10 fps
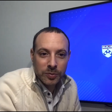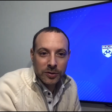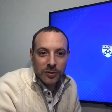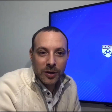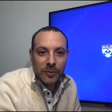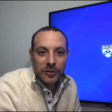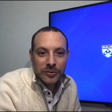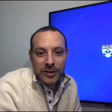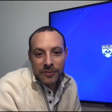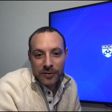blue? Can we use
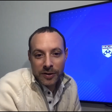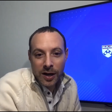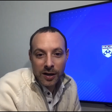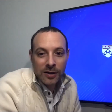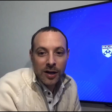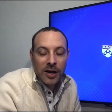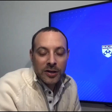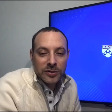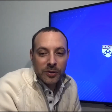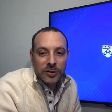a different color?
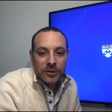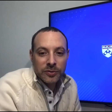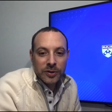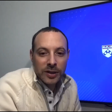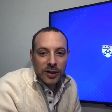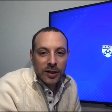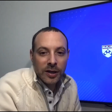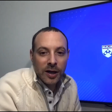So it's really,